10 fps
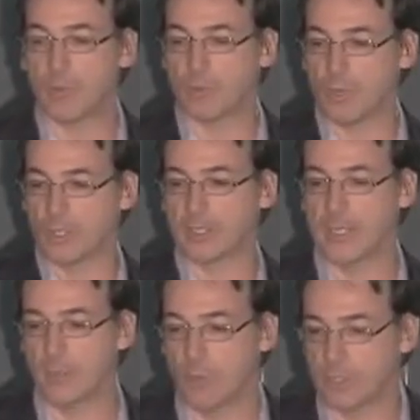NASA
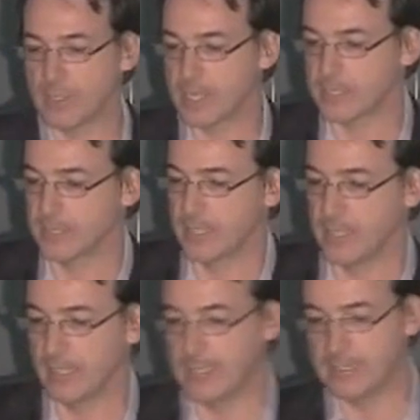really liked our work
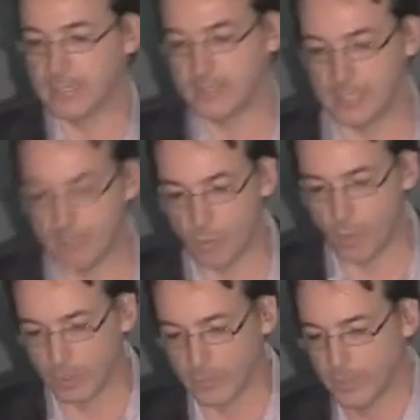and awarded us
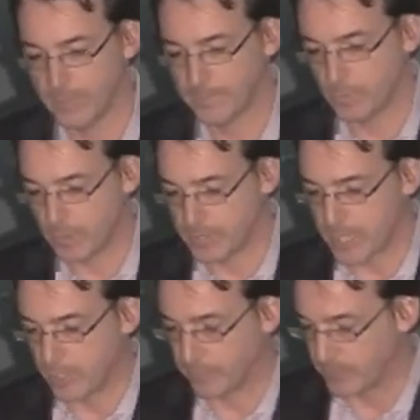the Elite Team
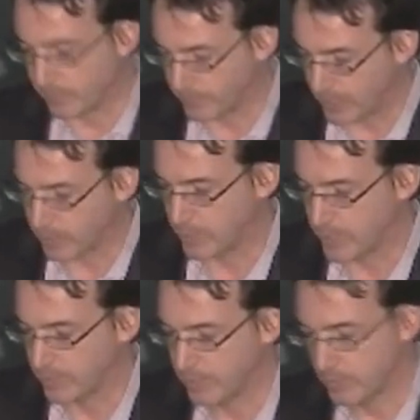Award for the
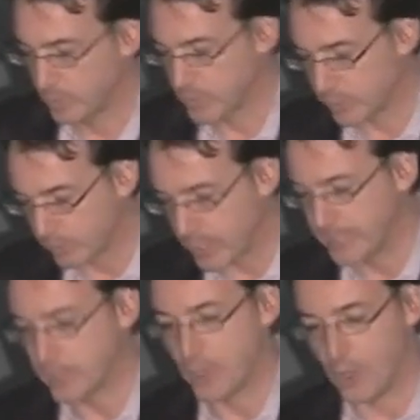design of
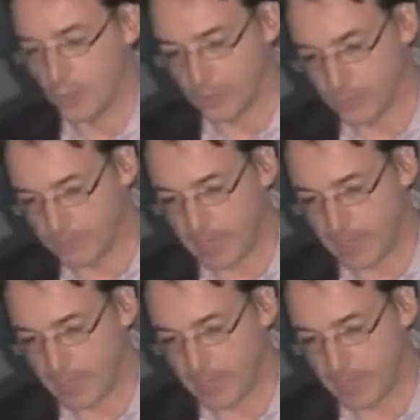Valkyrie. What a